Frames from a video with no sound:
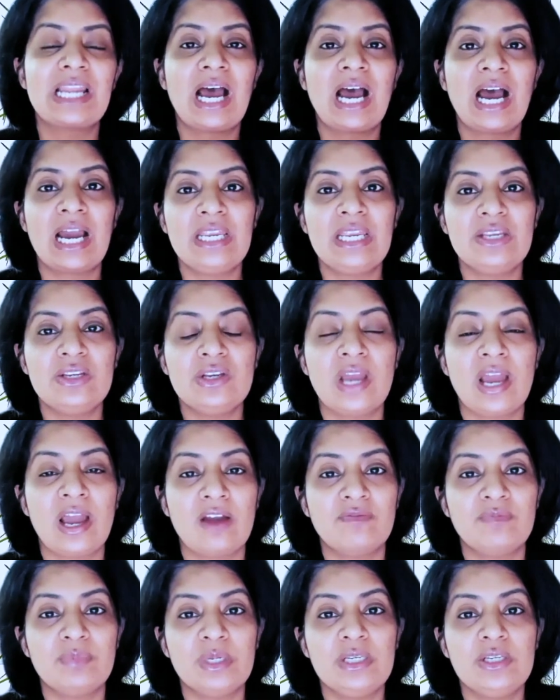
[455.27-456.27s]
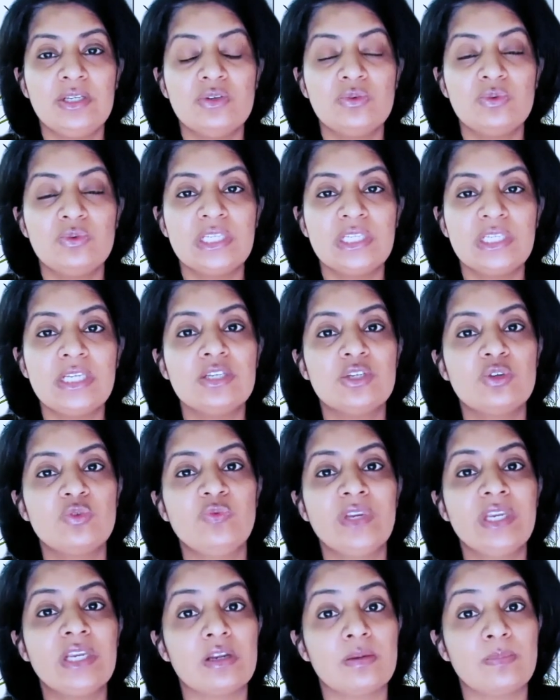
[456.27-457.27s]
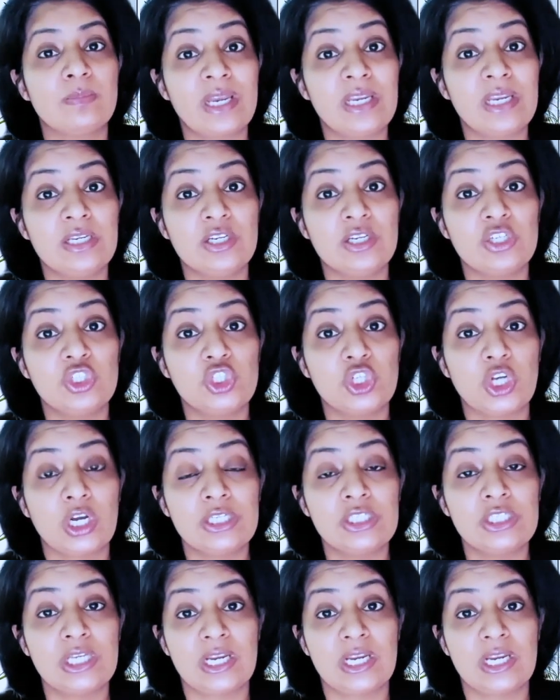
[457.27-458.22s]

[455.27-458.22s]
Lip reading: I have been using to weaken my inner judge,